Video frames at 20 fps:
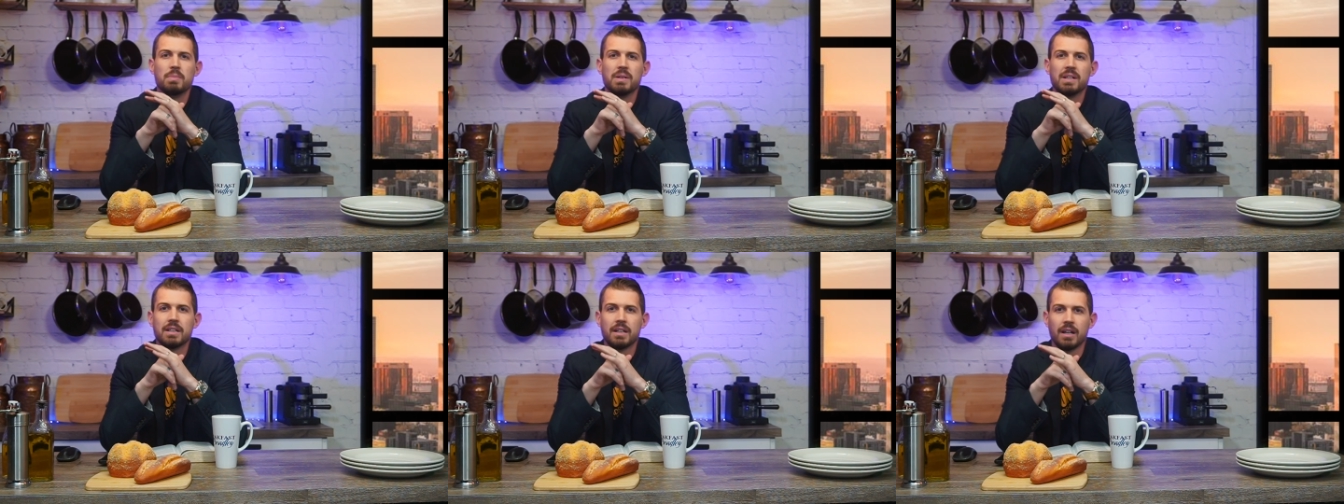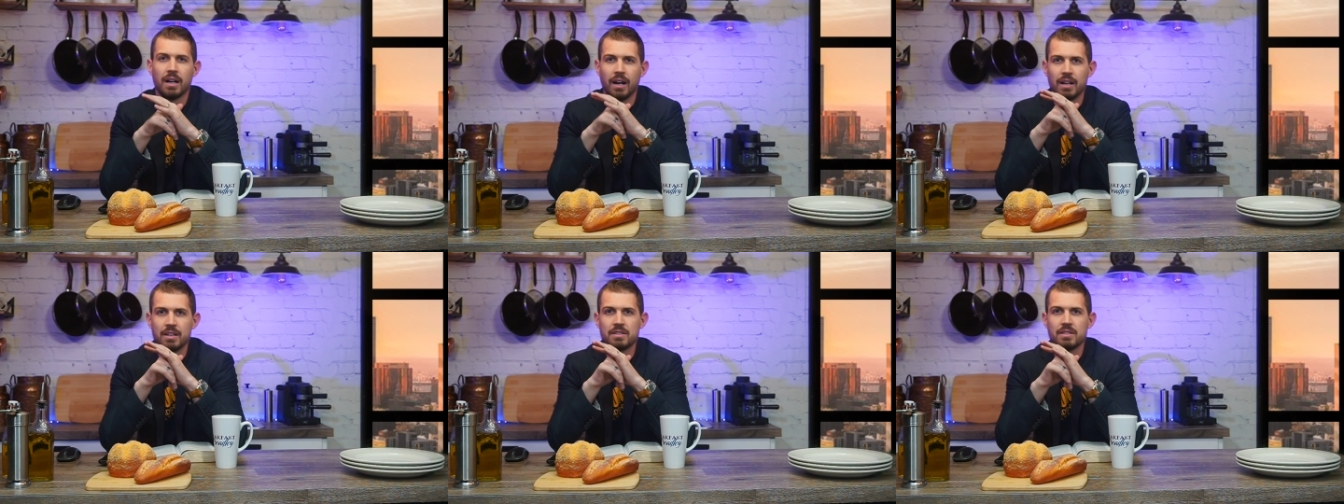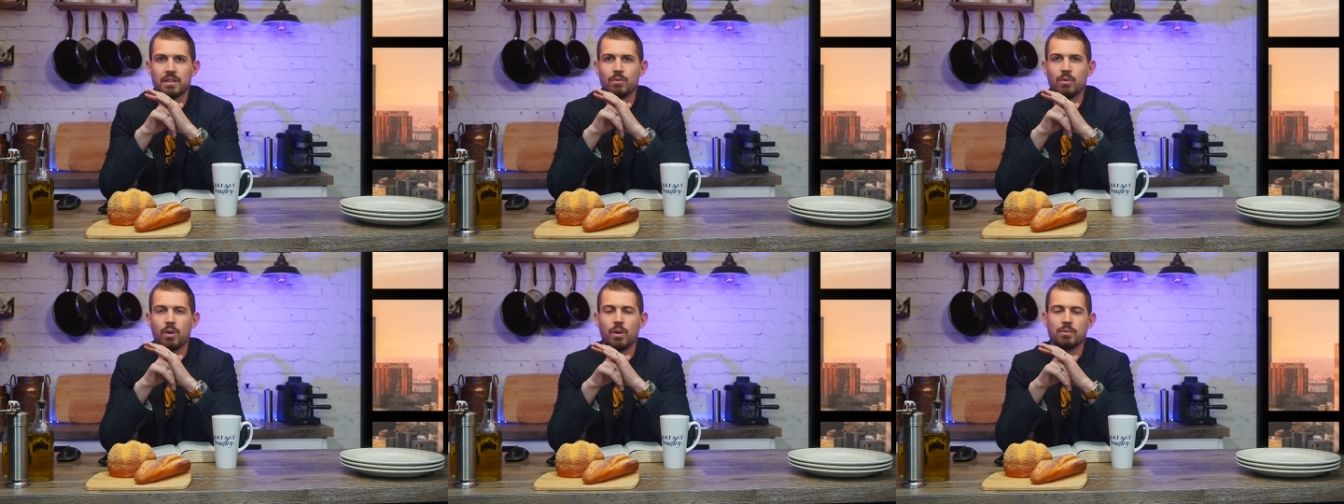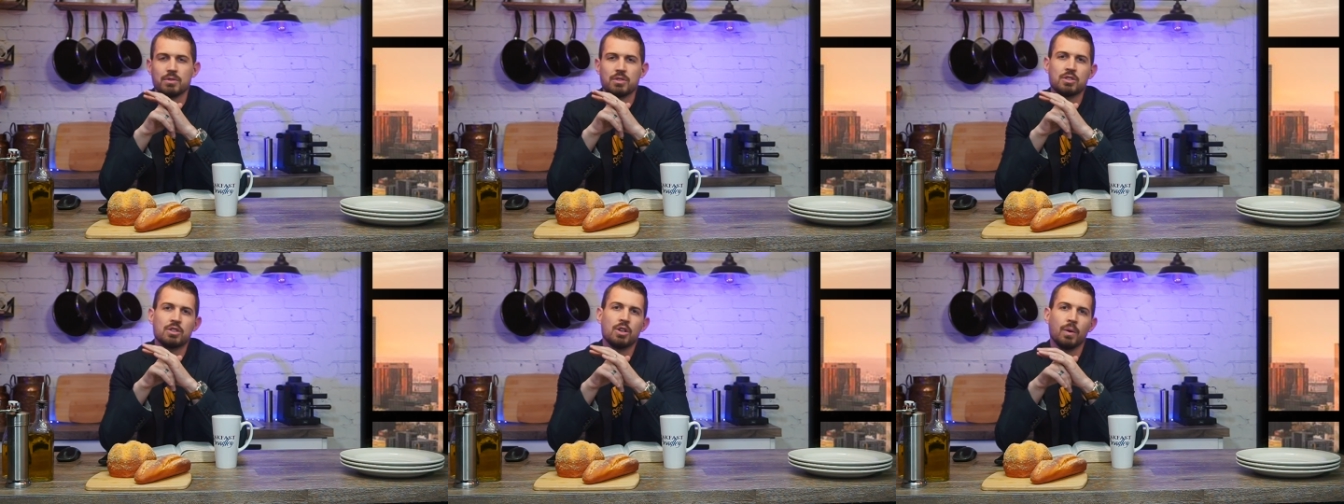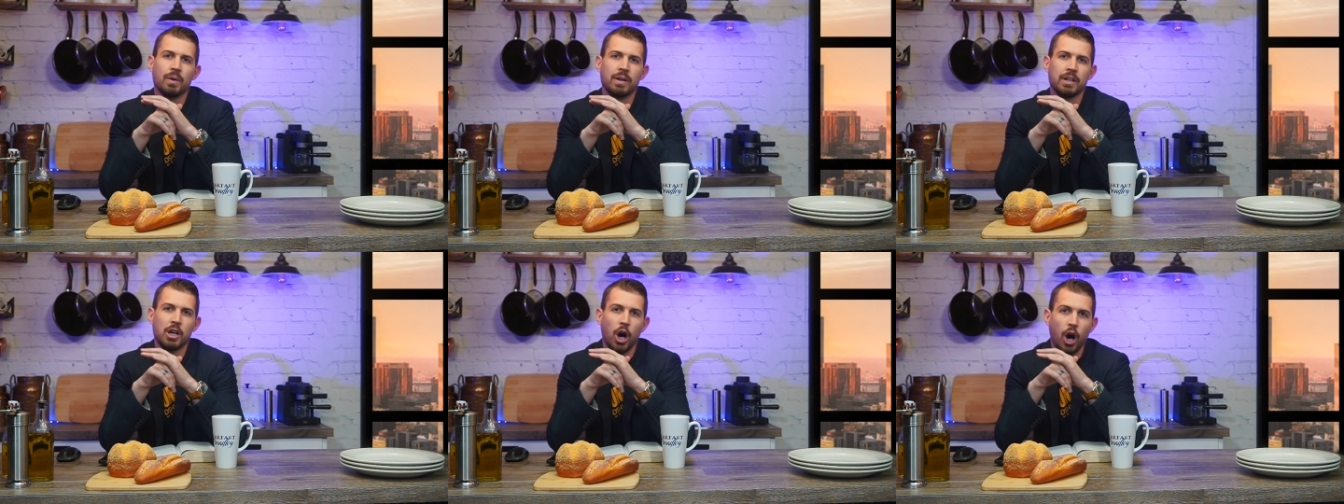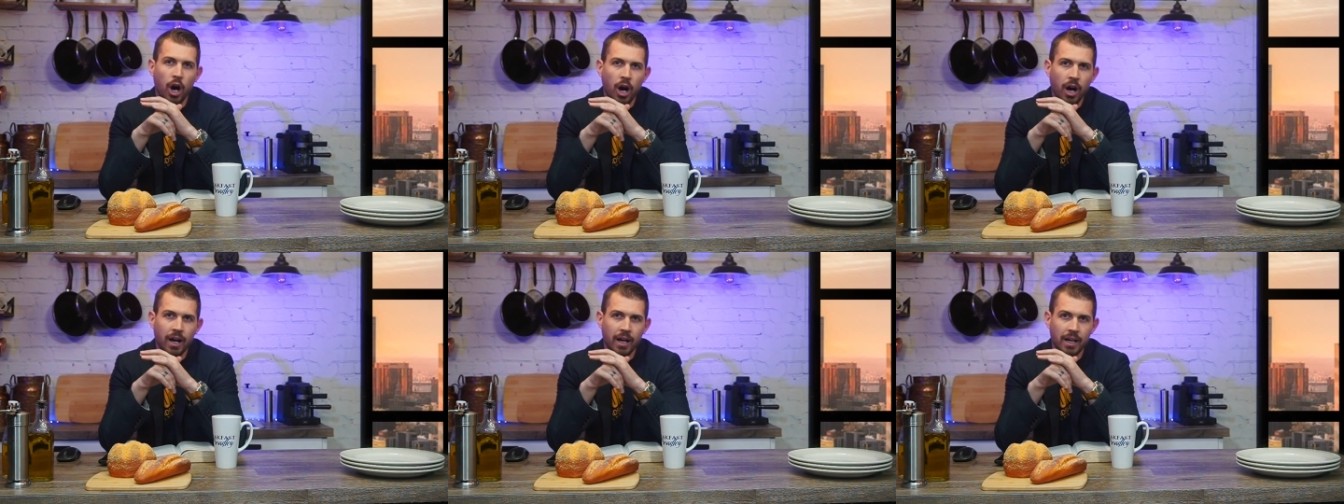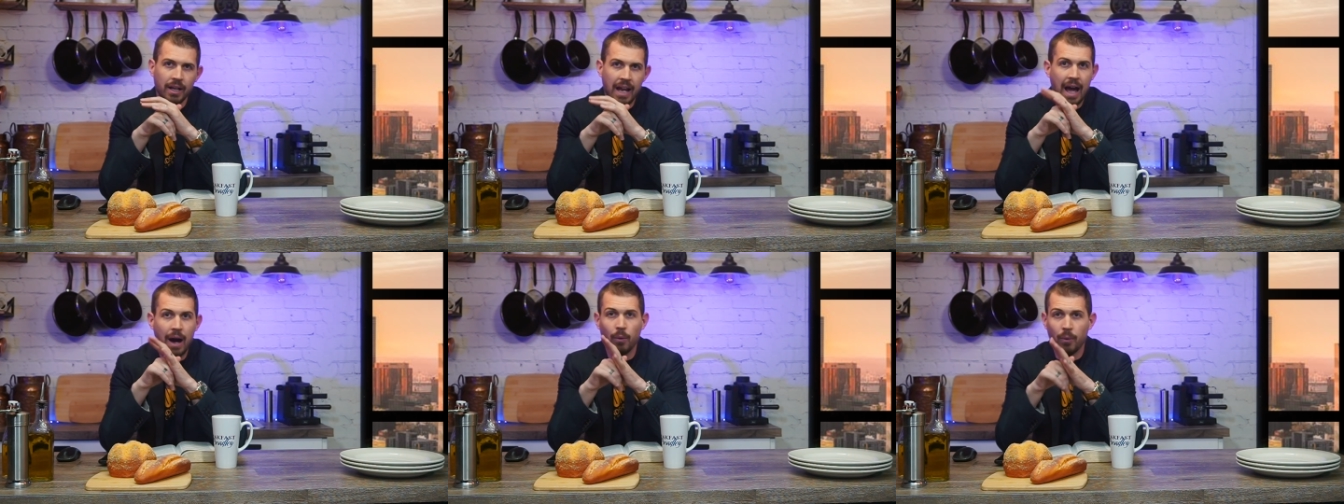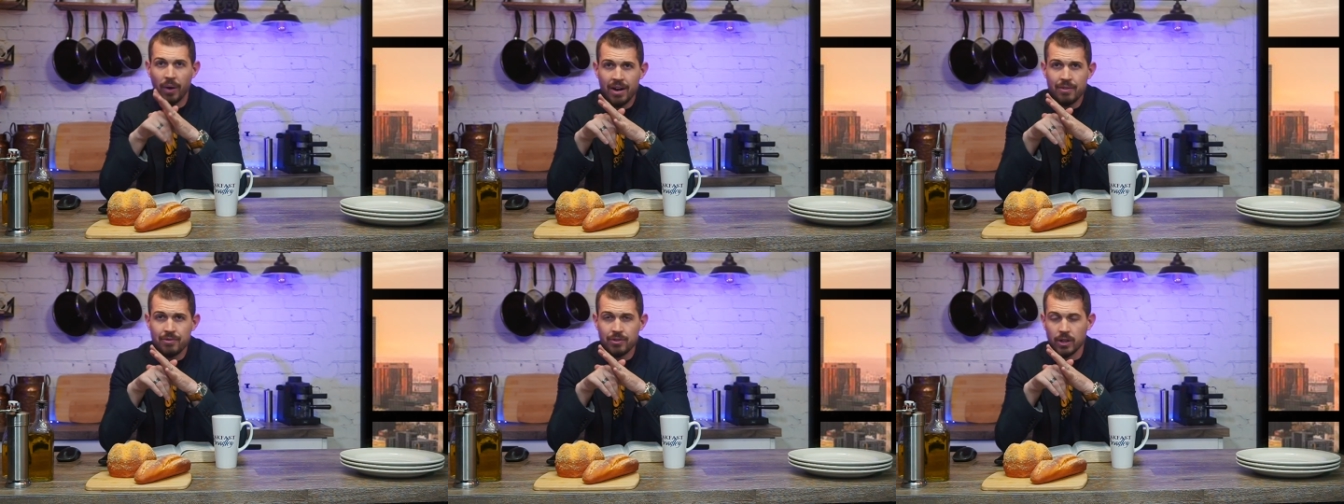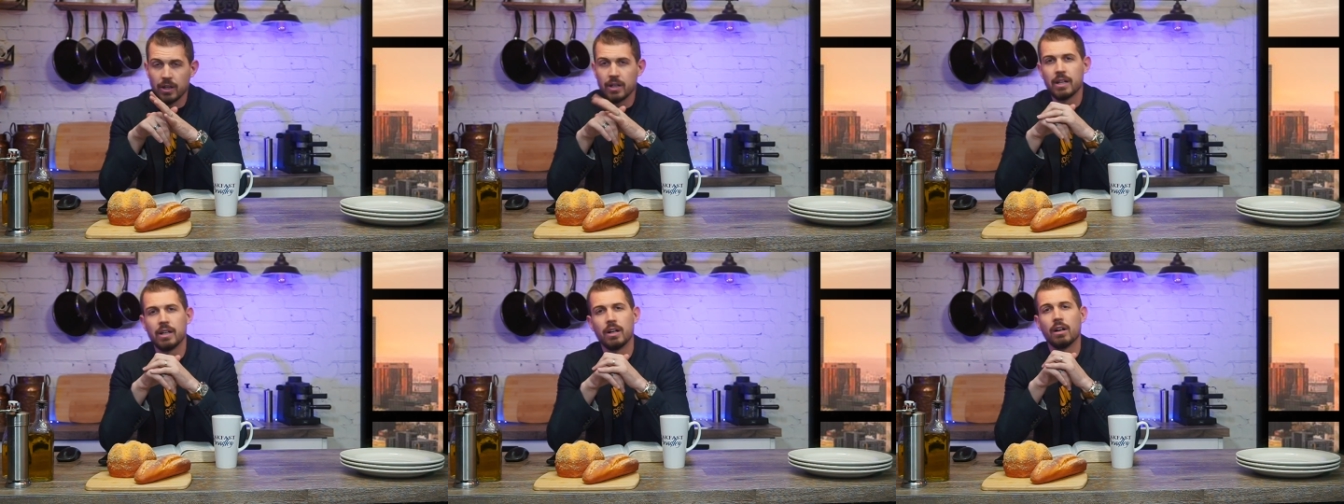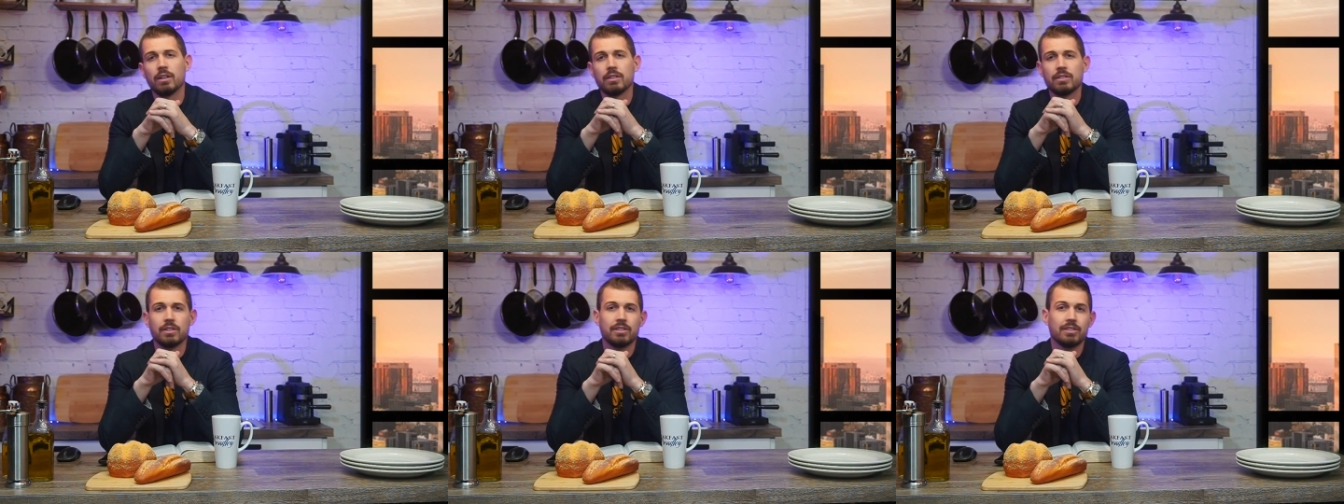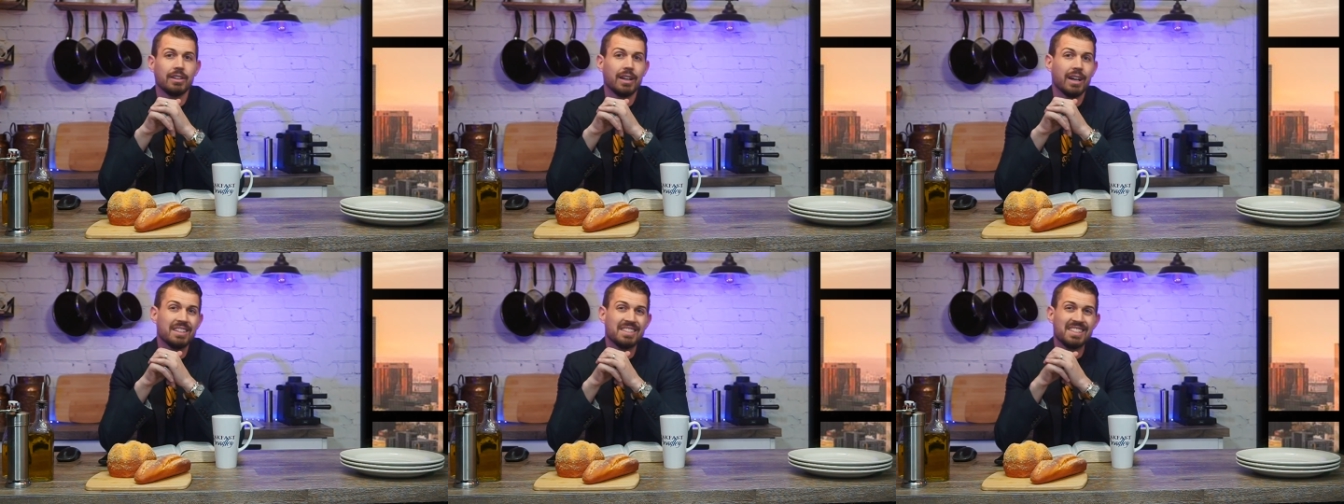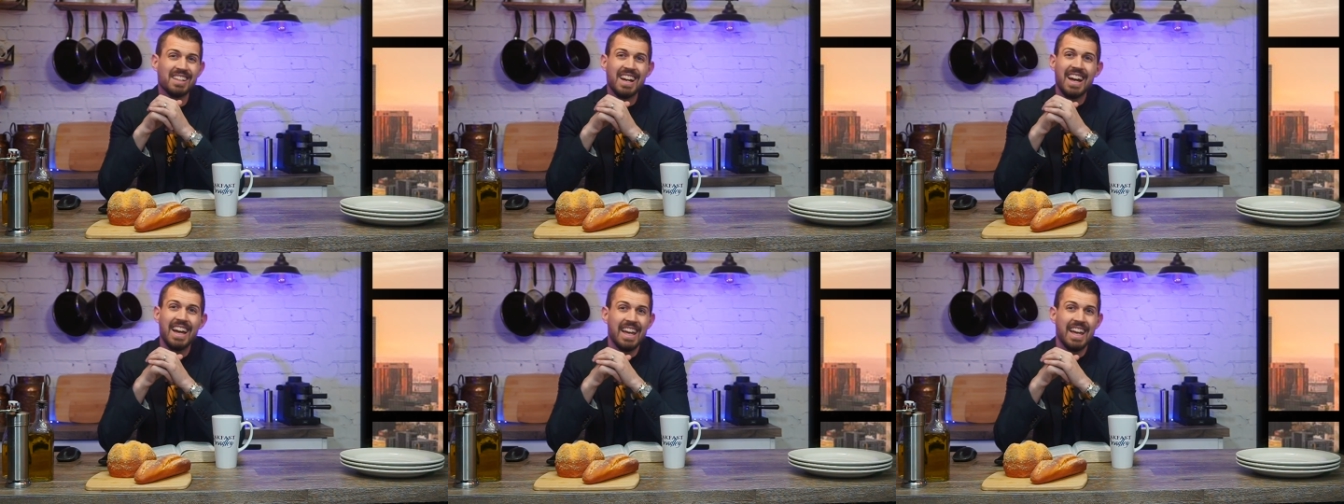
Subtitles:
because of what was going on. However, he also says